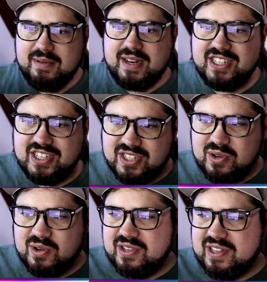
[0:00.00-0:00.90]
Domination
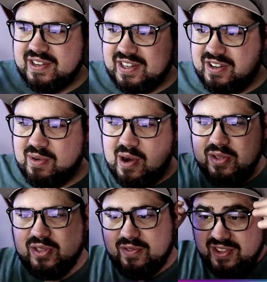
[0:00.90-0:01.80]
Tour, their
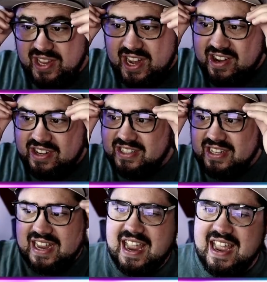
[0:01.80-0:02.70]
growth over the years,
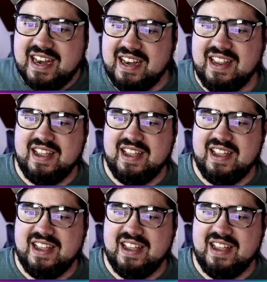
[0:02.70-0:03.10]
and